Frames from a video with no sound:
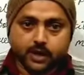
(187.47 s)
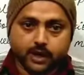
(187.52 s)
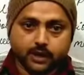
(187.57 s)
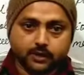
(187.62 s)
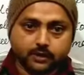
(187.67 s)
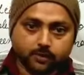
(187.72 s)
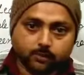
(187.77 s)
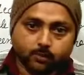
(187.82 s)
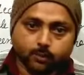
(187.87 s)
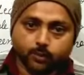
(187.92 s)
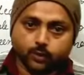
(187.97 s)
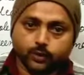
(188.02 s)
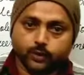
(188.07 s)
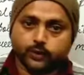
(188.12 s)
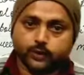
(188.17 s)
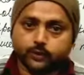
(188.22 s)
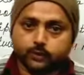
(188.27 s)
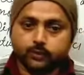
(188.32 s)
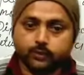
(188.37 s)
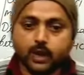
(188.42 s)
in the
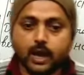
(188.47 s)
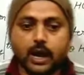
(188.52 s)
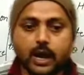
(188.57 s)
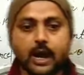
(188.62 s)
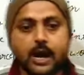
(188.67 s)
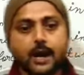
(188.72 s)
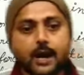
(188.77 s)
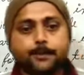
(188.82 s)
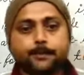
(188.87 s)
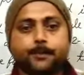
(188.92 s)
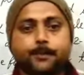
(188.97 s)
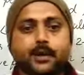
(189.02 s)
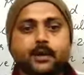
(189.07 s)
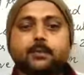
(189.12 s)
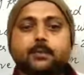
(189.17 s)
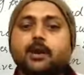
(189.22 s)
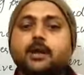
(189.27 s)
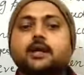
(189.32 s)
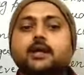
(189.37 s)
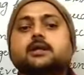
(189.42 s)
molecule half
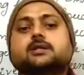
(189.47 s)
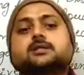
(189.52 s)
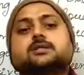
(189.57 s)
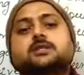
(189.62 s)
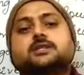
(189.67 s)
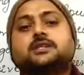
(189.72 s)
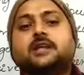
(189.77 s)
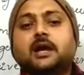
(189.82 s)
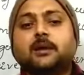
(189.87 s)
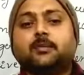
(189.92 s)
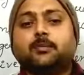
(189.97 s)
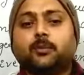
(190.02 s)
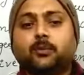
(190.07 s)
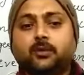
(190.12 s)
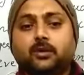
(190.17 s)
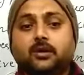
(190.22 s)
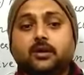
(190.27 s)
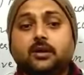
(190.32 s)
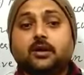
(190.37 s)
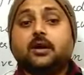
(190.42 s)
permanent dipole.
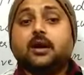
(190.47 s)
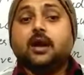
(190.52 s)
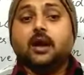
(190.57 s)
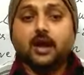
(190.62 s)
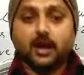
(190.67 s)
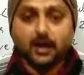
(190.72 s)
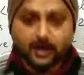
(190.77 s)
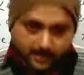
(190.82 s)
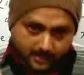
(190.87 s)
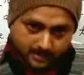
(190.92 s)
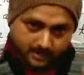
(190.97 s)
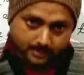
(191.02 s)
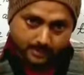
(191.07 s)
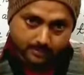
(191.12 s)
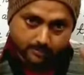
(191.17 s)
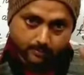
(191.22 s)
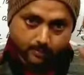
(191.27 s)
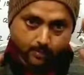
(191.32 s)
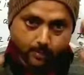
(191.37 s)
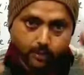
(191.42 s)

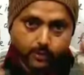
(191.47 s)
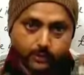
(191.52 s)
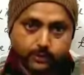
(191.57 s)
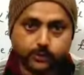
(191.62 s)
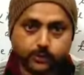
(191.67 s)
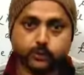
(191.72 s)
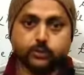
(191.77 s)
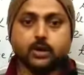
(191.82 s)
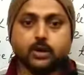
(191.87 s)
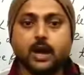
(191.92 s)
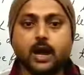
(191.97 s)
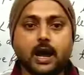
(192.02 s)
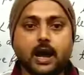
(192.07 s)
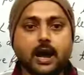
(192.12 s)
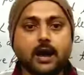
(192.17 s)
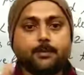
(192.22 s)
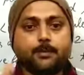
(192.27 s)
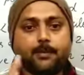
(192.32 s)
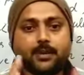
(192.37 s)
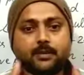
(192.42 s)
Molecule
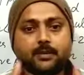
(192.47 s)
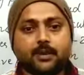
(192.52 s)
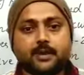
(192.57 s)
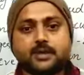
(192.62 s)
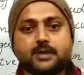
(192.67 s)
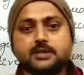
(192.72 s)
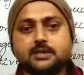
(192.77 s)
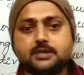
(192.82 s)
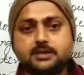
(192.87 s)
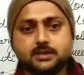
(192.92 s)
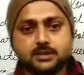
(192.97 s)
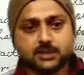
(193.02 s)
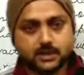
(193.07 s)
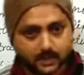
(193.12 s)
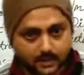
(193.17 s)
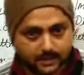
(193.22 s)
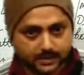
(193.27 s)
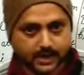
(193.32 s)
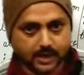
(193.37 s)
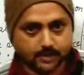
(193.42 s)
half permanent
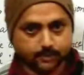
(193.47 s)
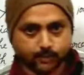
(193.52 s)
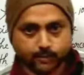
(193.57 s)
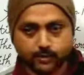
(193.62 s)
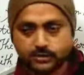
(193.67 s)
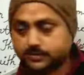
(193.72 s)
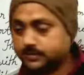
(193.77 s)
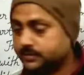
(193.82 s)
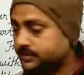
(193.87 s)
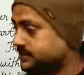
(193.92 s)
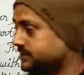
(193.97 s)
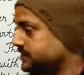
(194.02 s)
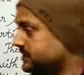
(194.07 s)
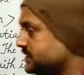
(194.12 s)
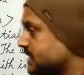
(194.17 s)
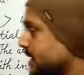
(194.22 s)
dipoles means this